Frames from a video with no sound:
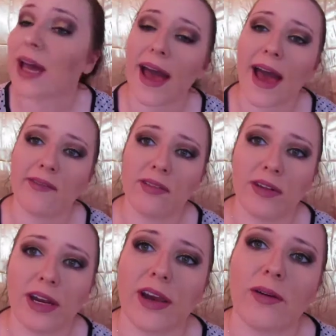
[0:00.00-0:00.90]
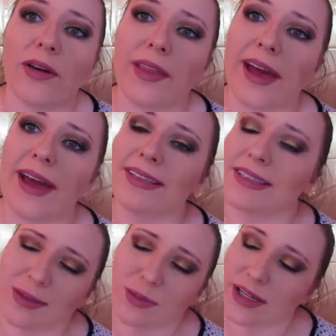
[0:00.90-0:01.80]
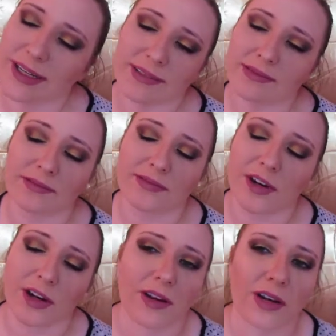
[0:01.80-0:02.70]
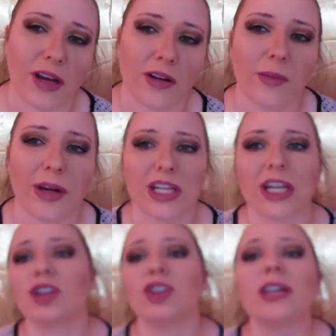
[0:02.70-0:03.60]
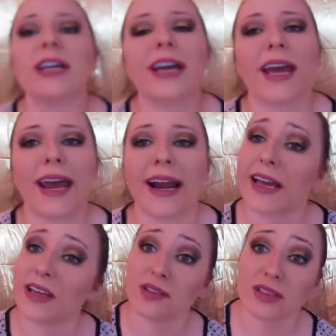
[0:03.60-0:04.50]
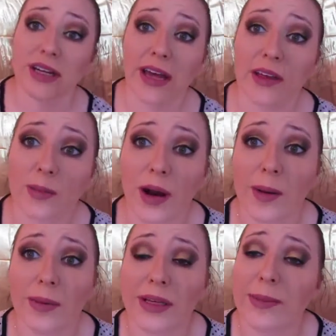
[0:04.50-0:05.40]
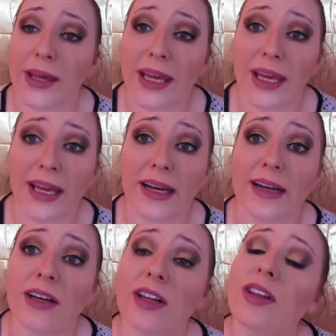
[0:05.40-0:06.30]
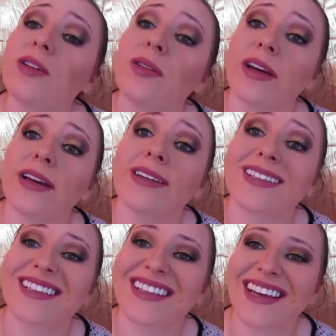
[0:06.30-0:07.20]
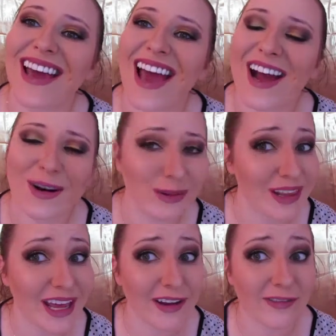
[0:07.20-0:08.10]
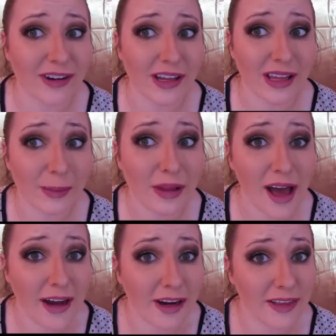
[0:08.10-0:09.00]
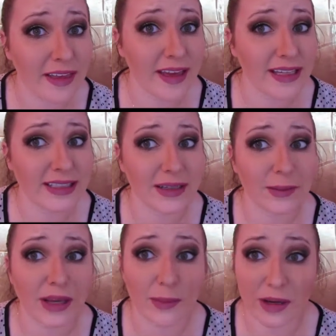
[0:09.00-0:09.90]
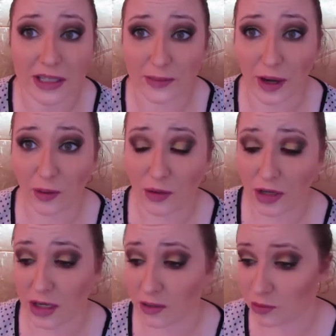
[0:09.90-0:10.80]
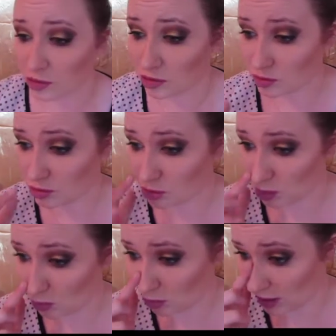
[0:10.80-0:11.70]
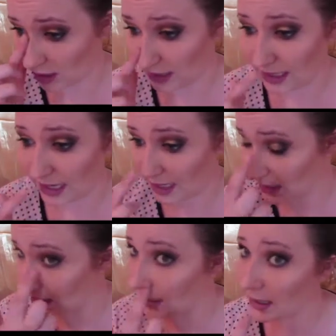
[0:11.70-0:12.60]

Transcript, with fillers: I have a video on that somewhere farther down on my channel. And I used a ColourPop Lippy in Clueless with a free lip liner that they sent me because my order was so late.